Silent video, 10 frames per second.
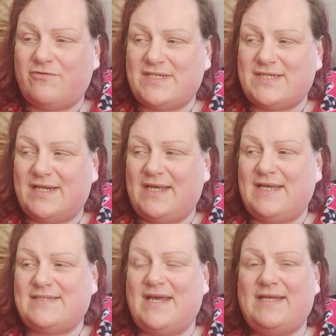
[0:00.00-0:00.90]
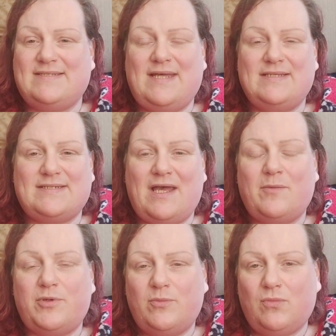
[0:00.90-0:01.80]
recently is that it tends to
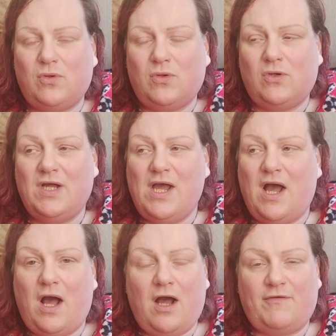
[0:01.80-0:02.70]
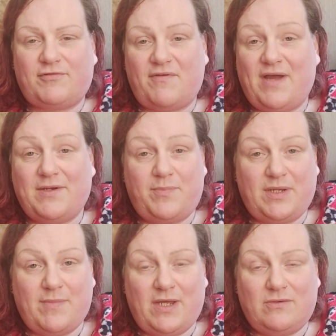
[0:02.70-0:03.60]
happen more after I've had a
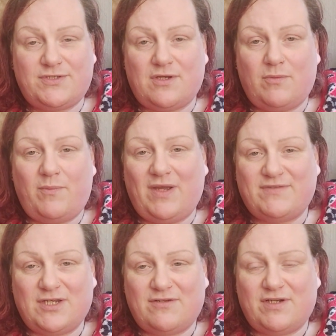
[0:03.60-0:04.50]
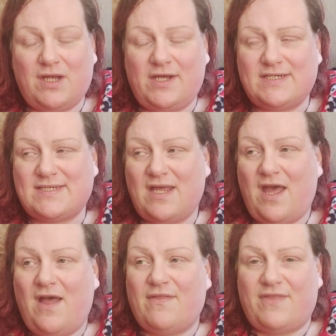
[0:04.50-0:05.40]
big meal. So when we have dinner at night,
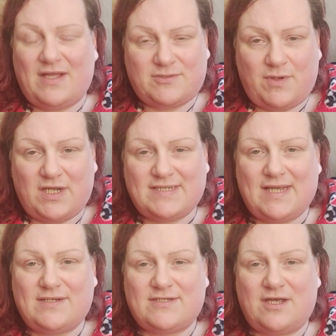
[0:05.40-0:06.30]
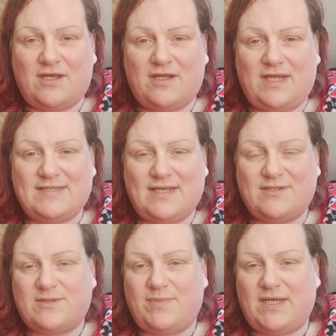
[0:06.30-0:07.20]
that's when it tends
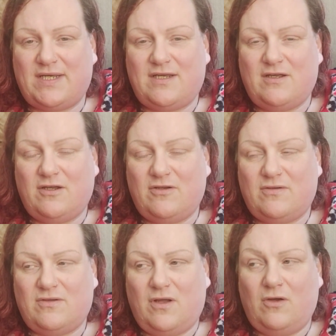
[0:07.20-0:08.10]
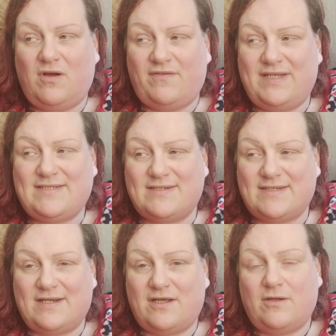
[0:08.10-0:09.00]
to be, oh, I've eaten
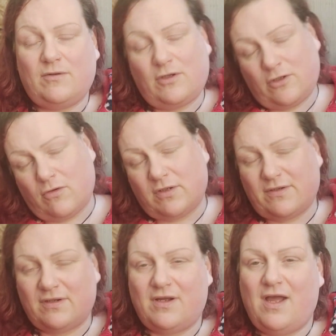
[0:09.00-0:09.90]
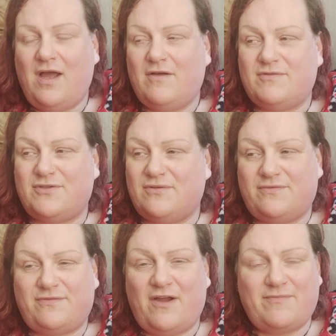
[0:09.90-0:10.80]
dinner, gonk. Sort of
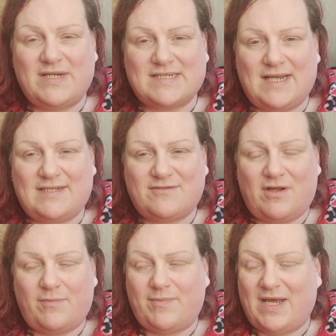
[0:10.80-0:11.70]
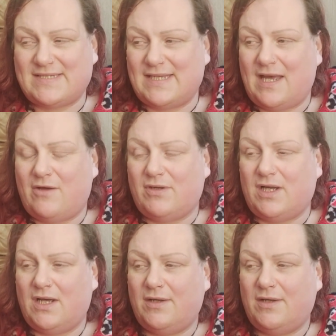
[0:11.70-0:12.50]
5 minutes later, I'll be passing out.